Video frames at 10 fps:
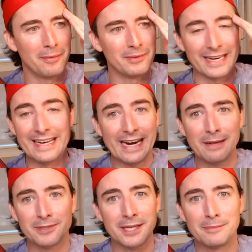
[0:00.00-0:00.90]

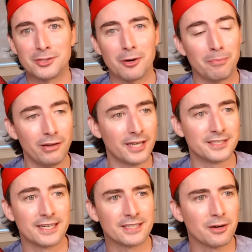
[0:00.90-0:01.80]
90% sure
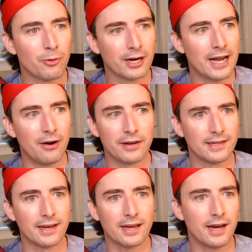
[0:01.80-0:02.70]
plus that it's going to work out. And
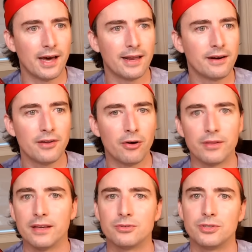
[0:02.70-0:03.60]
like, I don't know,
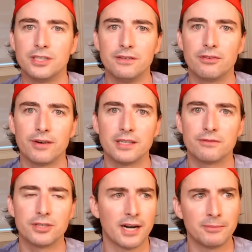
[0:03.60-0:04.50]
that to achieve the rates of
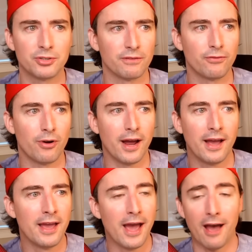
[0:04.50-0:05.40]
return I'm shooting for,
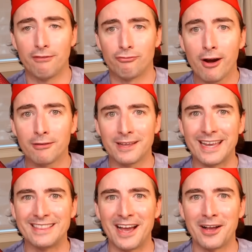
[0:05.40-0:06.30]
I rarely
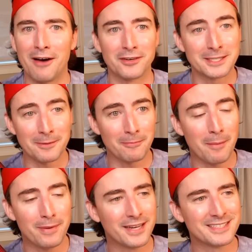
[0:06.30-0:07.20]
get that confidence. My
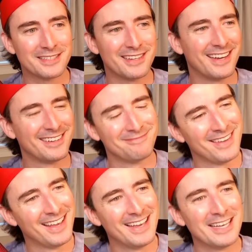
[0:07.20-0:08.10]
biggest...
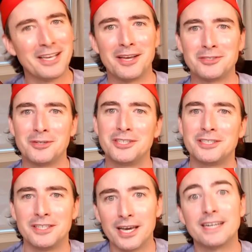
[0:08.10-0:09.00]
So it's
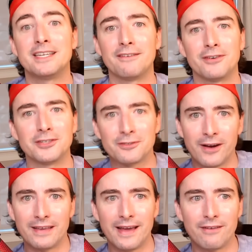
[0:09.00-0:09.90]
just, you got to
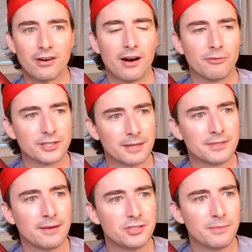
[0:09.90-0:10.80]
diversify in that regard, where
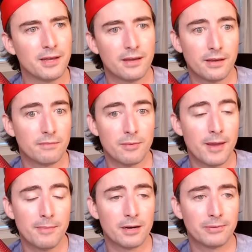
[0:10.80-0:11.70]
sometimes you may
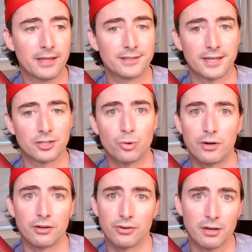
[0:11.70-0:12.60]
be in a play that's like a
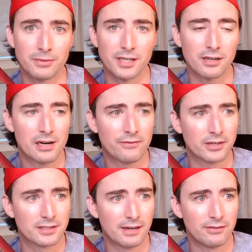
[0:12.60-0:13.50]
20 or 30%
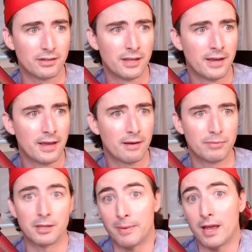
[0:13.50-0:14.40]
confidence level,
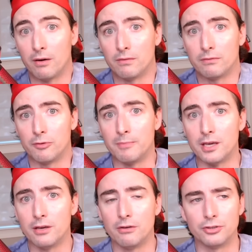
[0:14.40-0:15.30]
but the payout would be
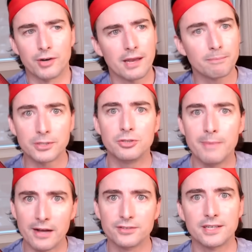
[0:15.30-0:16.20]
huge, right? But you
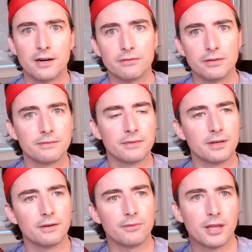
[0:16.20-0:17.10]
balance it out
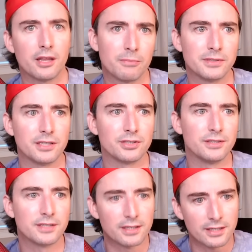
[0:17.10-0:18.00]
with other
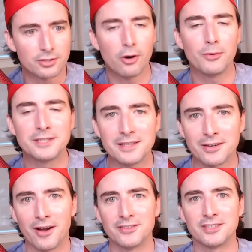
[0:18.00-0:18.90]
positions, and it's always in the
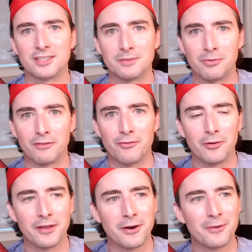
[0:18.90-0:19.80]
context of the
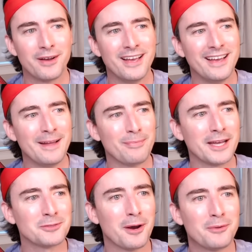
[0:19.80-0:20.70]
portfolio.
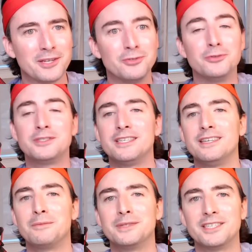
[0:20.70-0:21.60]
That's why when you do
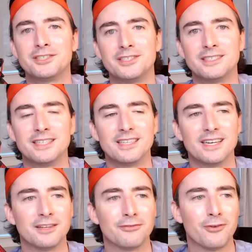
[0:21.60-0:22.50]
see the positions in
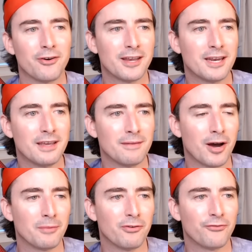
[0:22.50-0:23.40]
the Roaring Kitty
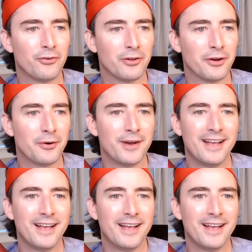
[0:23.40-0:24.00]
model portfolio,